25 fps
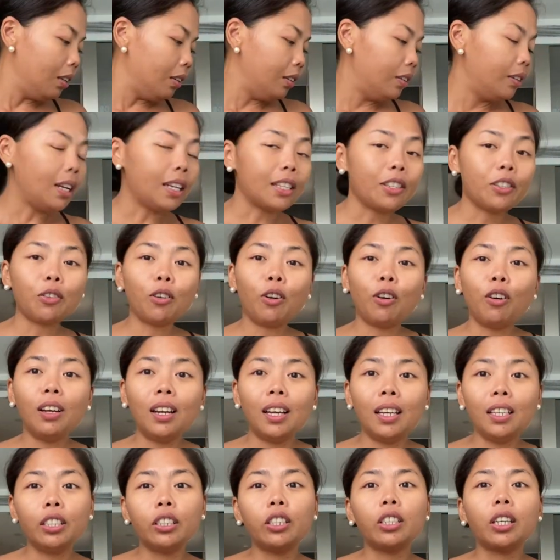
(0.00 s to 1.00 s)
That's all
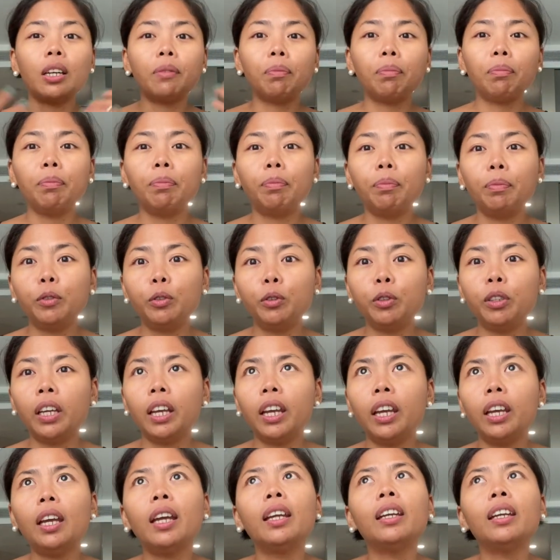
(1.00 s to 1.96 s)
I shopped today,